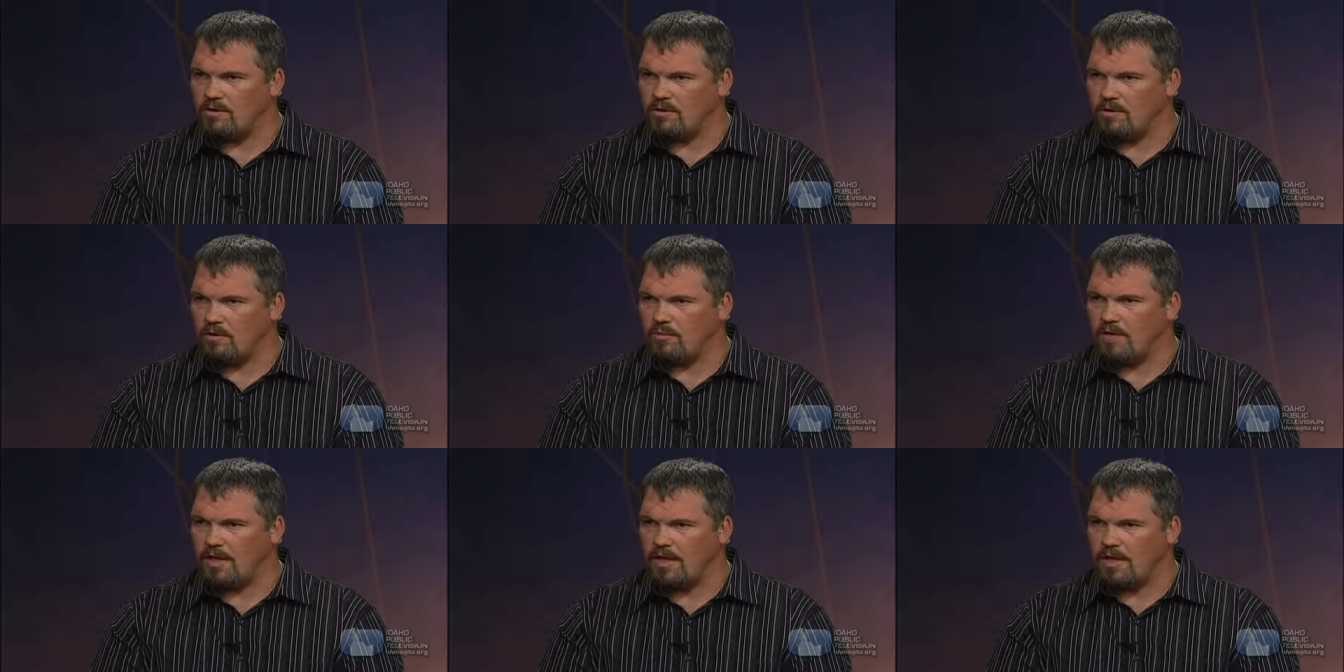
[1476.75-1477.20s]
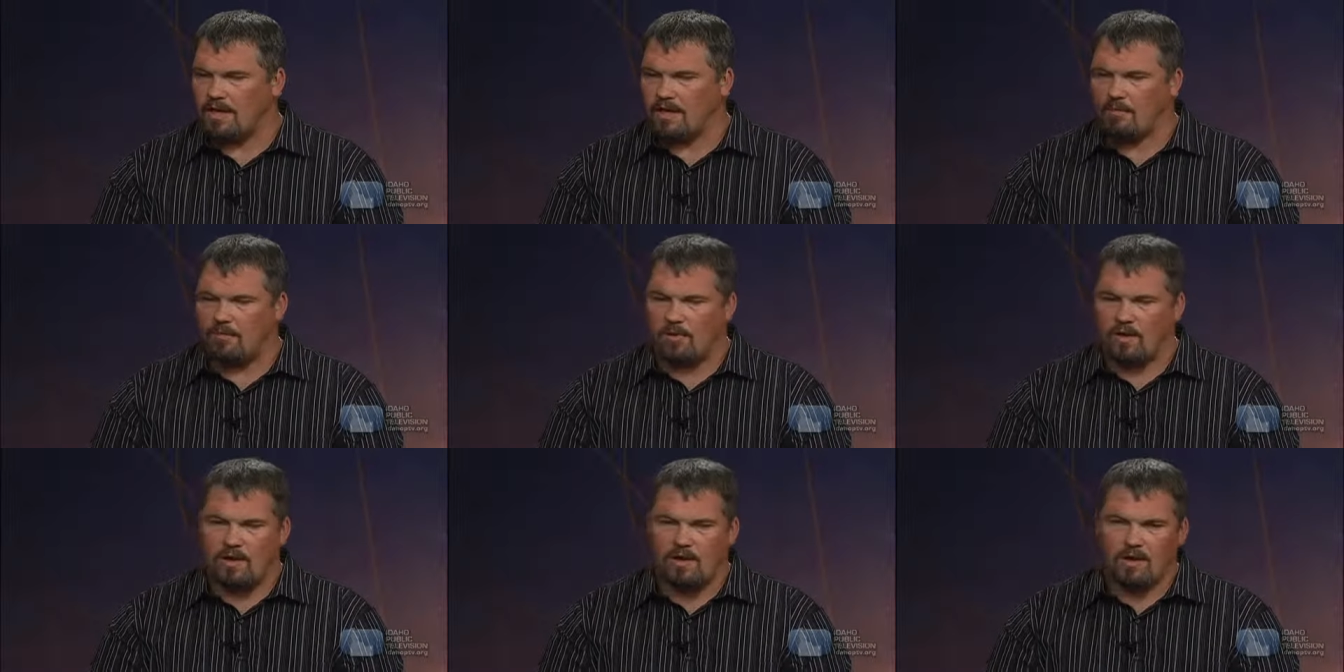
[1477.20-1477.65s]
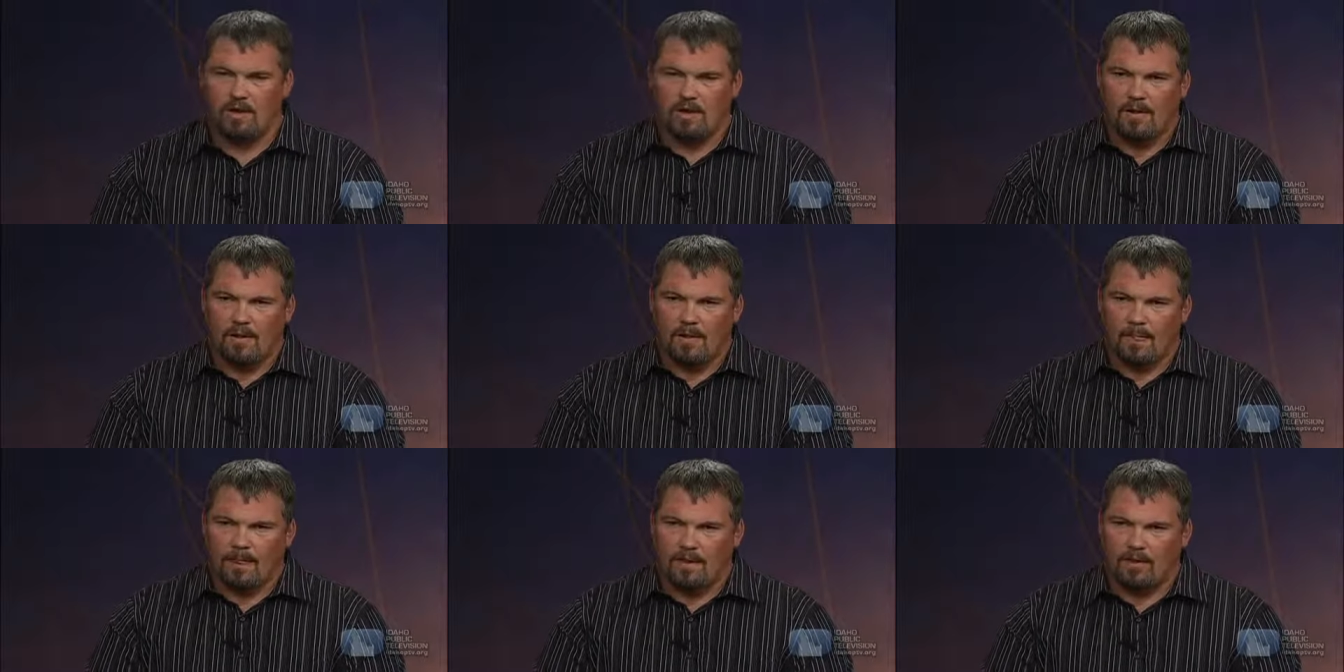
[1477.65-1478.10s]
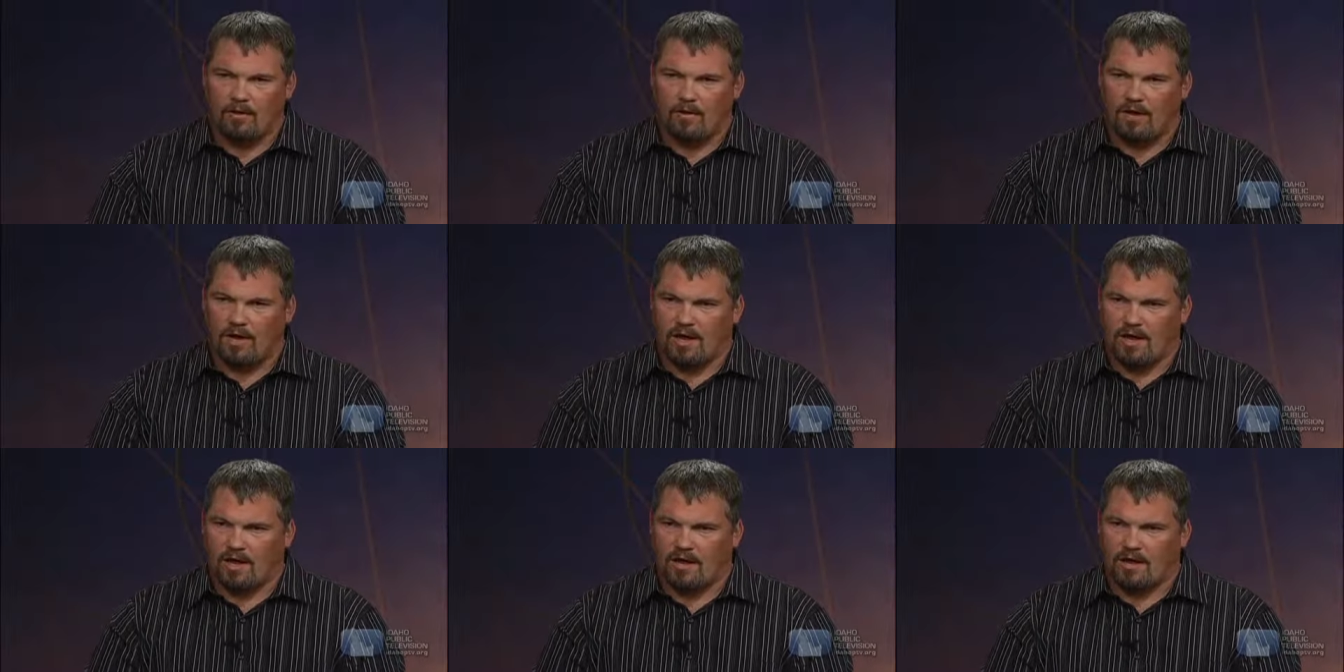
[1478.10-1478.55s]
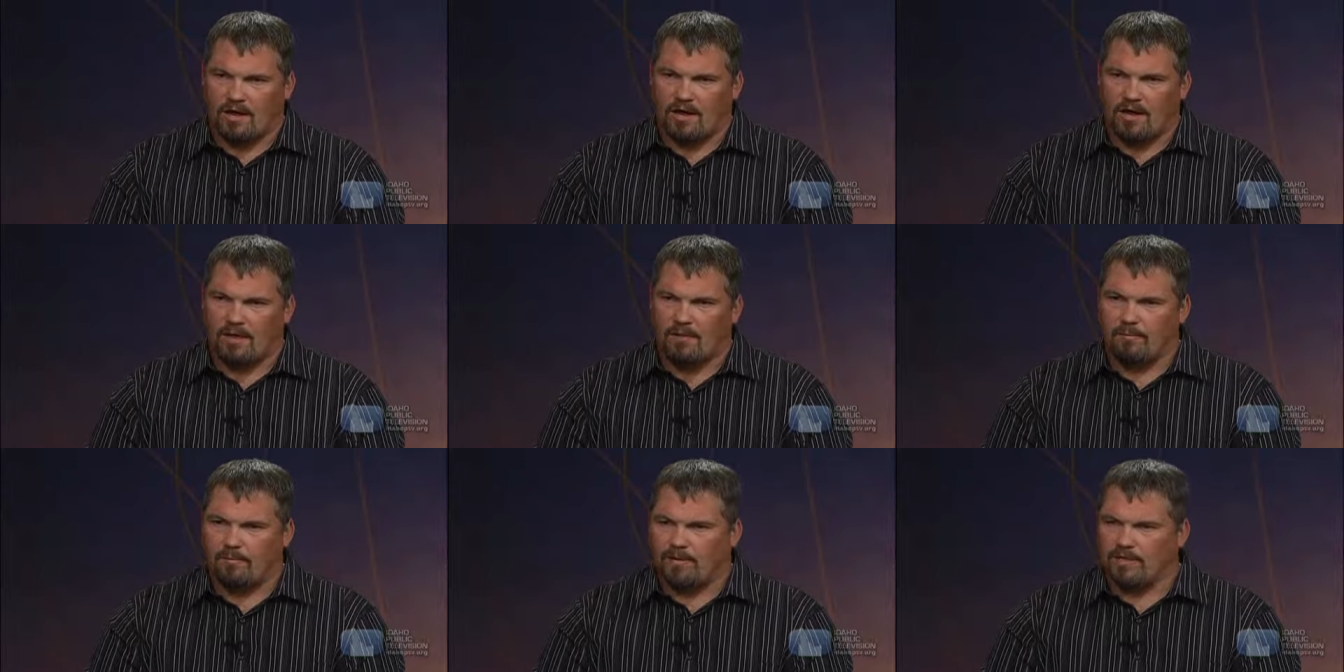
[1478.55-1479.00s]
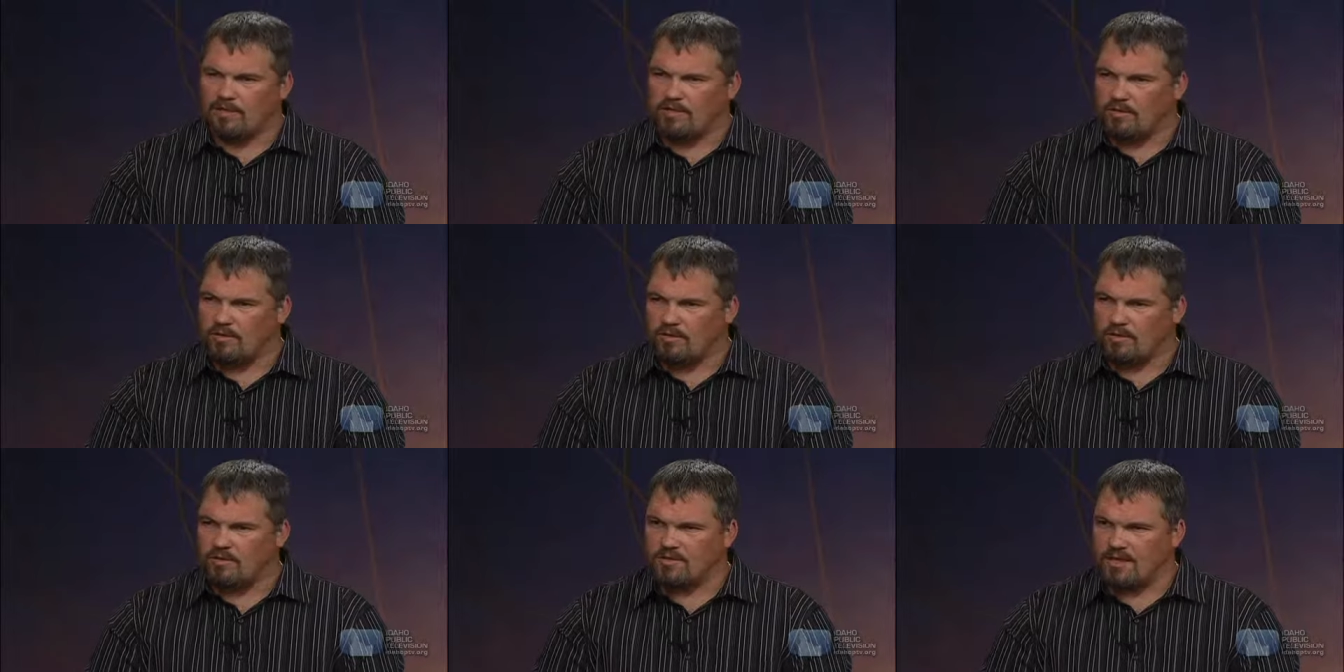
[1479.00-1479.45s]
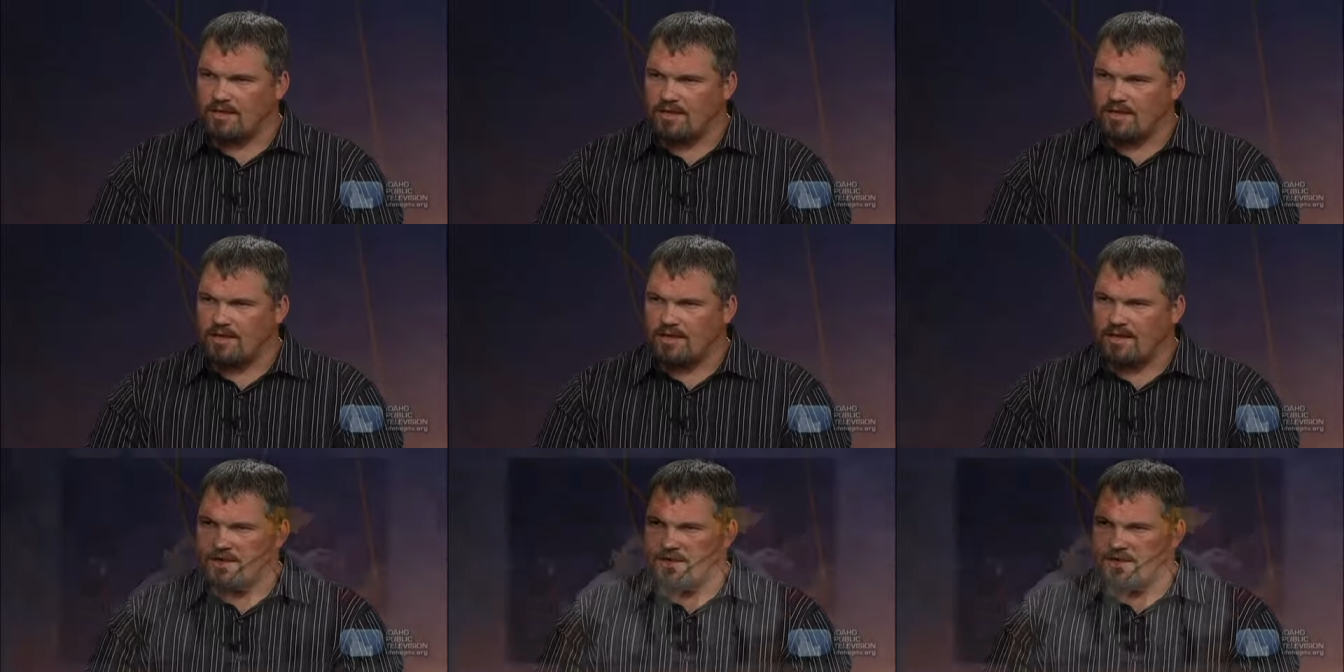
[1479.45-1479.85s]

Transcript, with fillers: something like that. But, you know, I, I got big shoulders. I think I